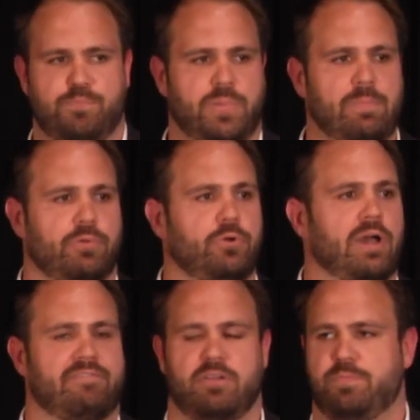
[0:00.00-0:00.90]
people who
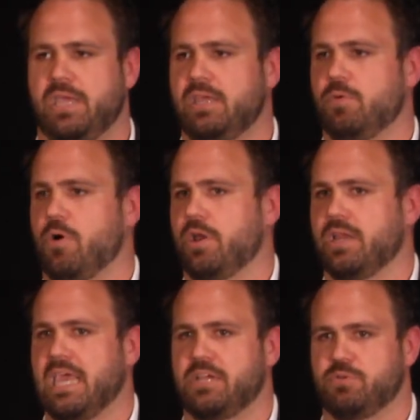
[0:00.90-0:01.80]
have an opinion want to
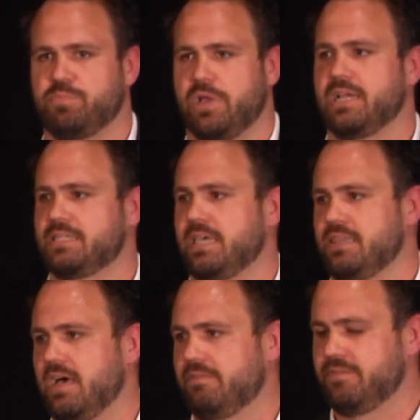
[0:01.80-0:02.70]
engage with brands that they
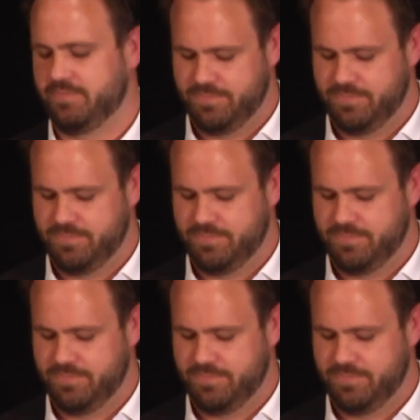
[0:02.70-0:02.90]
love?